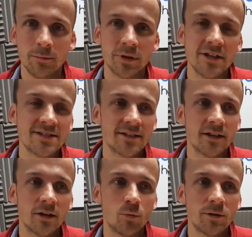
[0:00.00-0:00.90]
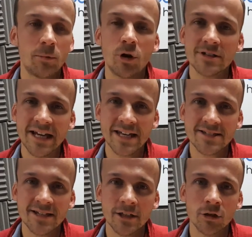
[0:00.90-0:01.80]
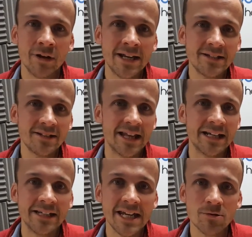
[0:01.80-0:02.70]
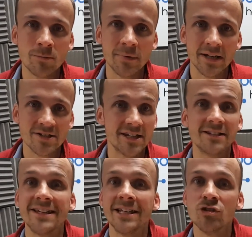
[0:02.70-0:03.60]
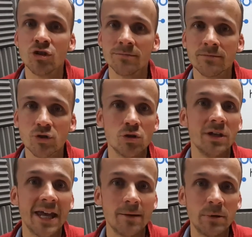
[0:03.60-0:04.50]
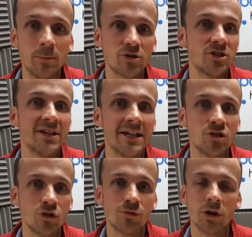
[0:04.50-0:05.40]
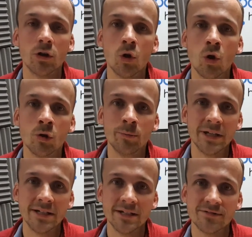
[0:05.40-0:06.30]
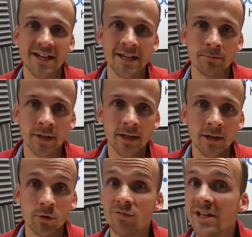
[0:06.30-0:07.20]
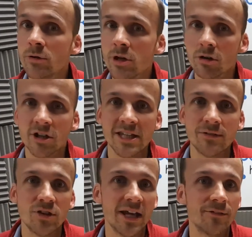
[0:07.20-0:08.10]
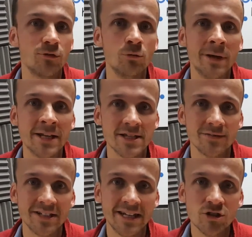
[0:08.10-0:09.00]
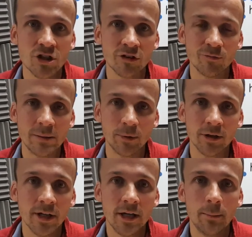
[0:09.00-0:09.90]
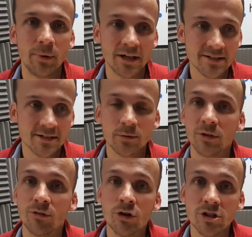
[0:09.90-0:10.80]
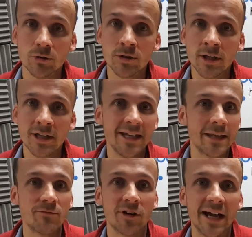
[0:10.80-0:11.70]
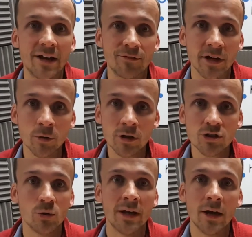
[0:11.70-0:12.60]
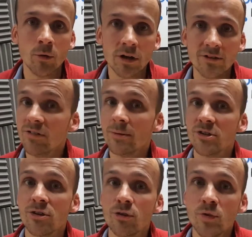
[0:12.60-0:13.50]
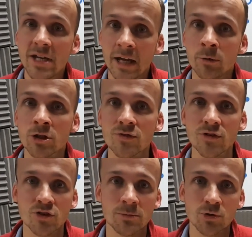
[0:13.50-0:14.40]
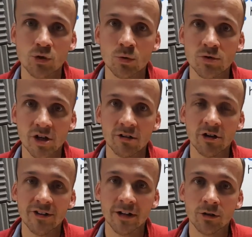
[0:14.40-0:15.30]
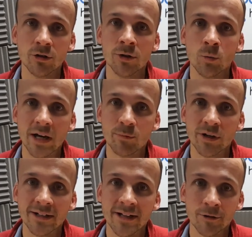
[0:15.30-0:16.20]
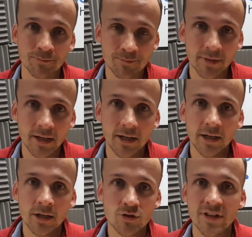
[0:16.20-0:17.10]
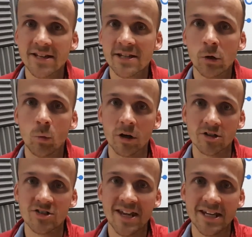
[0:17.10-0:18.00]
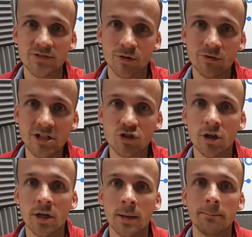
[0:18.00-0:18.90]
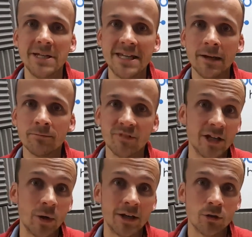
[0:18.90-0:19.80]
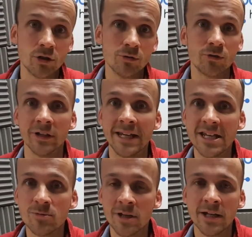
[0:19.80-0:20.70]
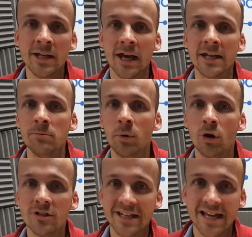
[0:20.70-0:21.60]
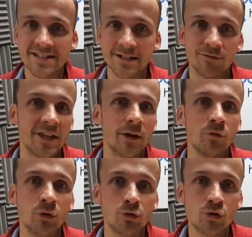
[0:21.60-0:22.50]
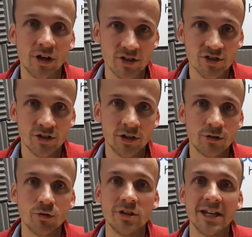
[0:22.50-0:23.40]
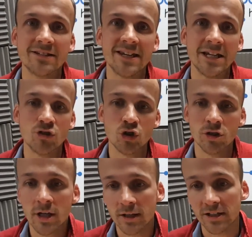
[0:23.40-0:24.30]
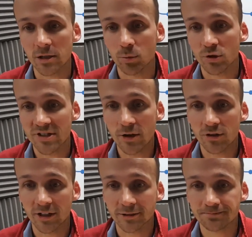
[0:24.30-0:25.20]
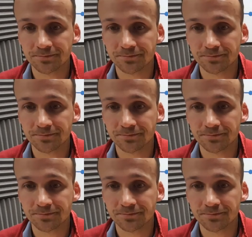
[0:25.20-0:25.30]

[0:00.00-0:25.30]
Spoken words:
Because with podcasting, you're adding to that engagement mix the attention. So you get people's attention for a long period of time. With video, you're lucky if you get a few minutes of attention out of people. But with audio, you can get them for half an hour to an hour, even up to 3 hours for some shows that are out there on the web right now. So that's how it works. Text for reach, media, video and audio for engagement, and then podcasting for that real trust through the attention that you put out there.